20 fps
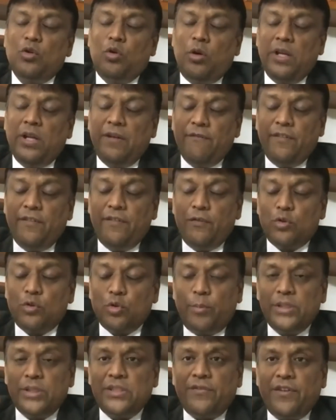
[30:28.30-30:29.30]
in,
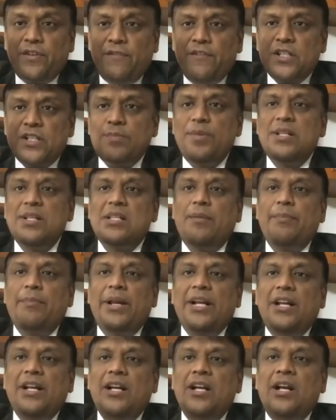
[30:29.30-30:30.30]
so much of investments are
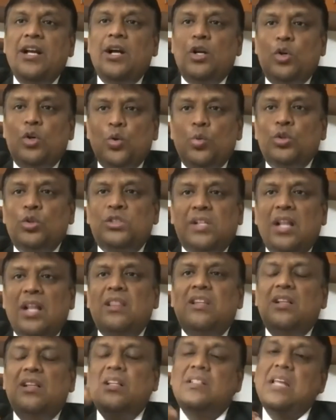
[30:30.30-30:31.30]
made to
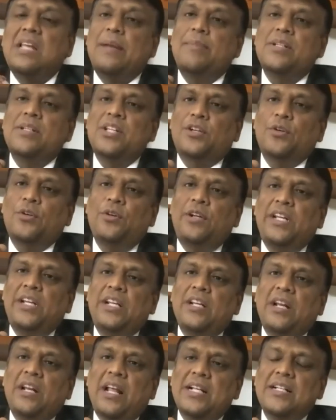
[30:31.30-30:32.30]
strengthen the cyber security
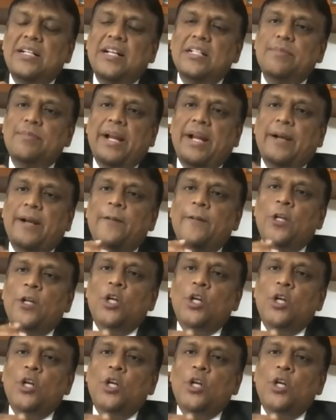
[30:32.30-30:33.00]
in a nationalized bank.